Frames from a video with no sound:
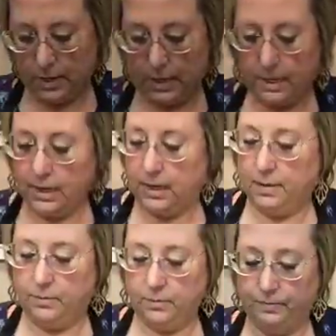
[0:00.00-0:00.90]

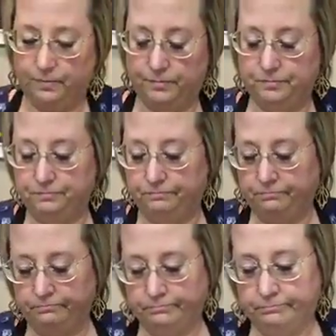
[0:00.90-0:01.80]
I'm
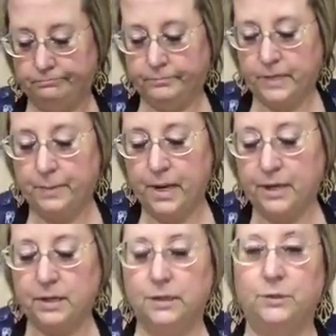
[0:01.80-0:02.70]

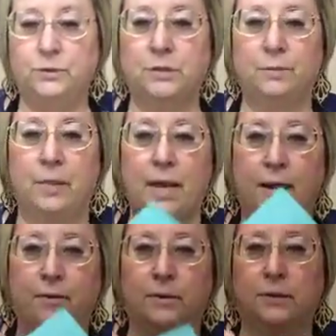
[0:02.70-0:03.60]
not going to use the
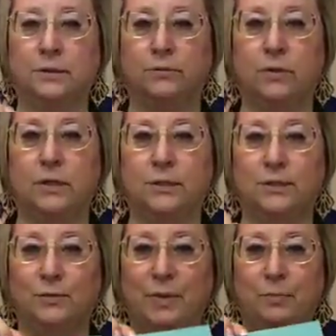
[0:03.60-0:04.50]
black with this one because
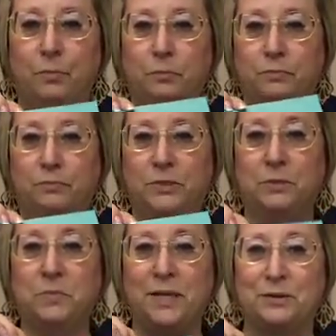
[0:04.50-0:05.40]
it'll be, to
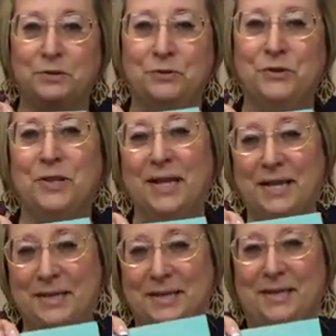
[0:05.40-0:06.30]
me it'll look like
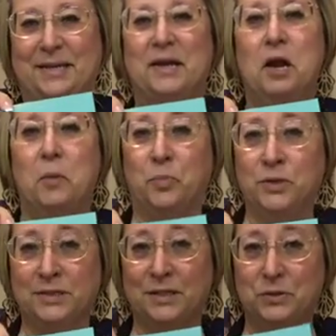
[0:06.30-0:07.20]
a
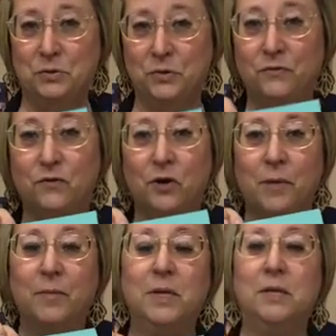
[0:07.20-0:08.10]
prison
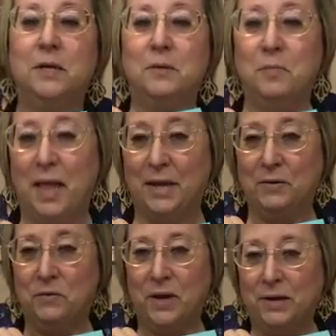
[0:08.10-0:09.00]
uniform, black
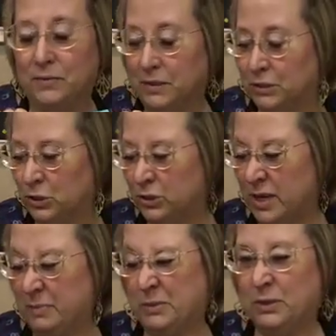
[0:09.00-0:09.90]
and white with a
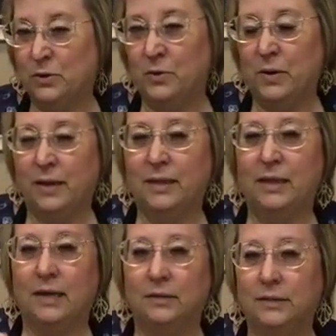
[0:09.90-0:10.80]
stripe. So I
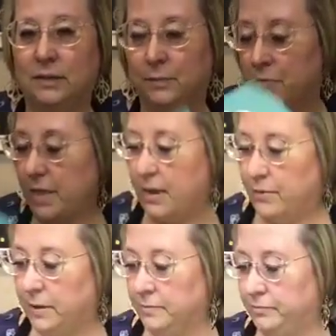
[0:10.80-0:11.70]
think I'll skip that
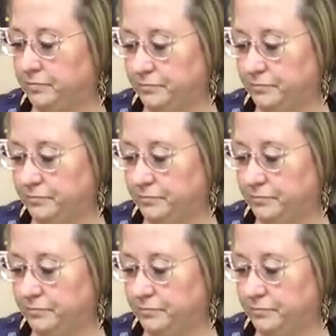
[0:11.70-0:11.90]
one.